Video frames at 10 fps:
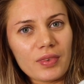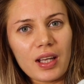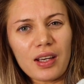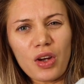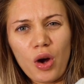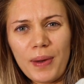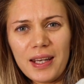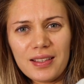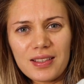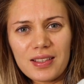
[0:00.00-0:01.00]
and
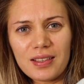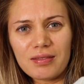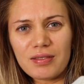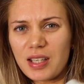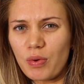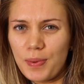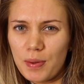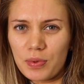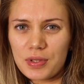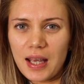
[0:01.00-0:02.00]
comments? Is that what
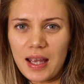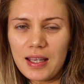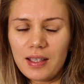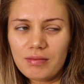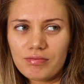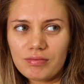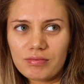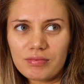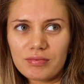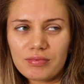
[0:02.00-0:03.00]
people say?
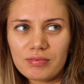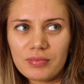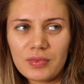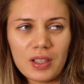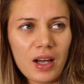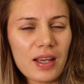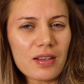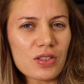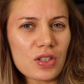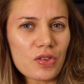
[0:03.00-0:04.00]
Like
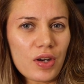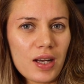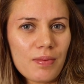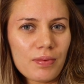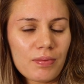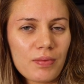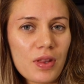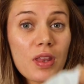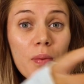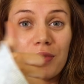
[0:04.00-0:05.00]
and subscribe?
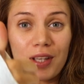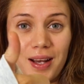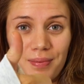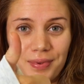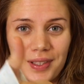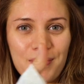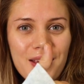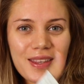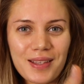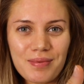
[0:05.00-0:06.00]
Thumbs up, give
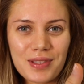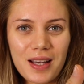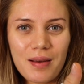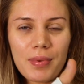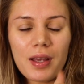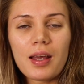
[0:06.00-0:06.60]
me a thumbs up.